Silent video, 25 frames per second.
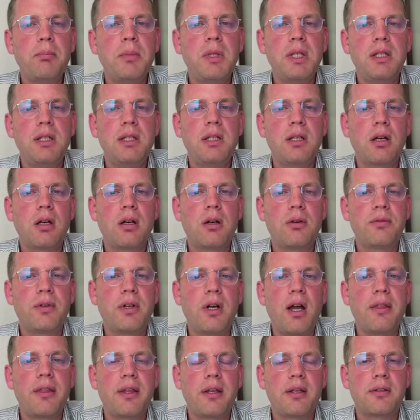media
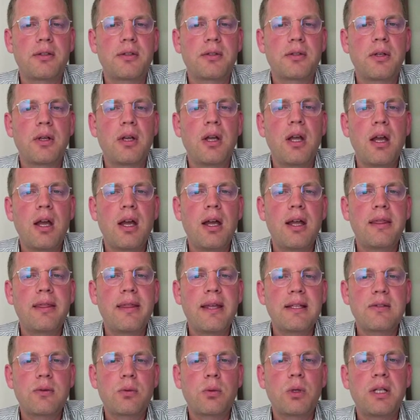over others.
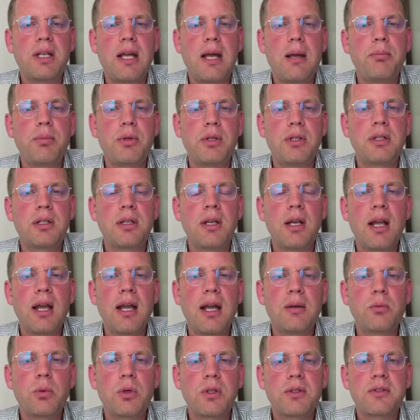And that's what happened.
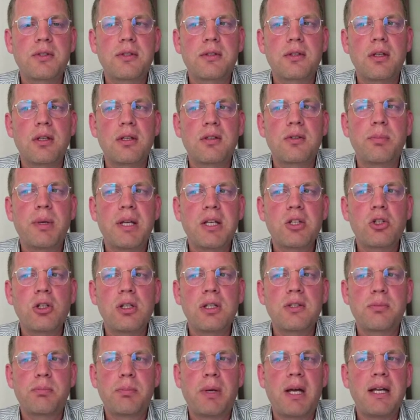And what's
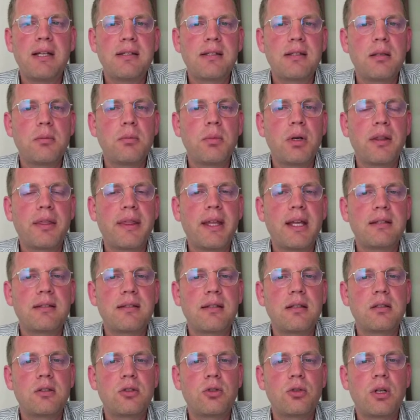especially spicy about
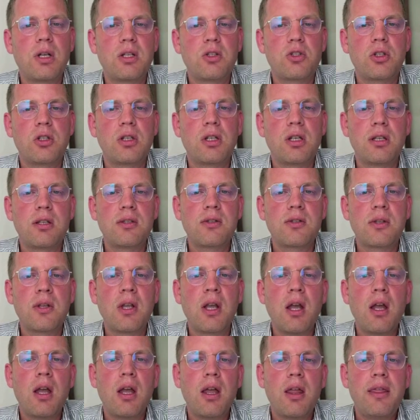that situation is
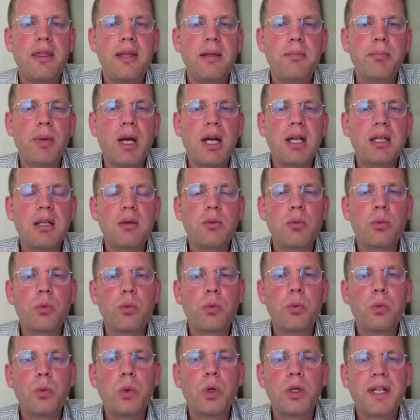the money
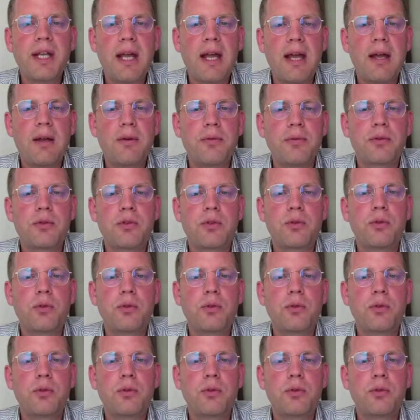would have